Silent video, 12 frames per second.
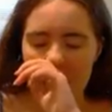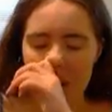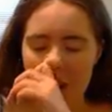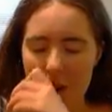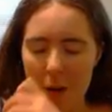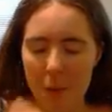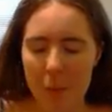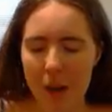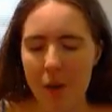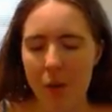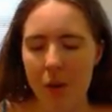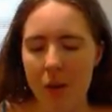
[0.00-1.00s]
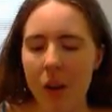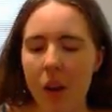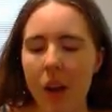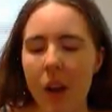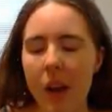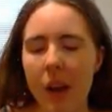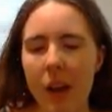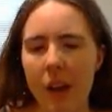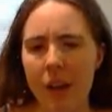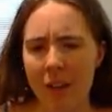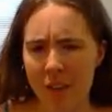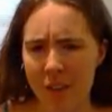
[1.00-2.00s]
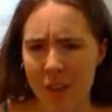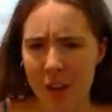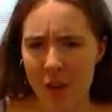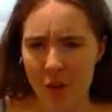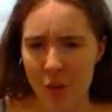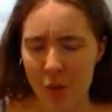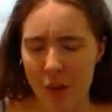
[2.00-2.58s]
Eren and the issue.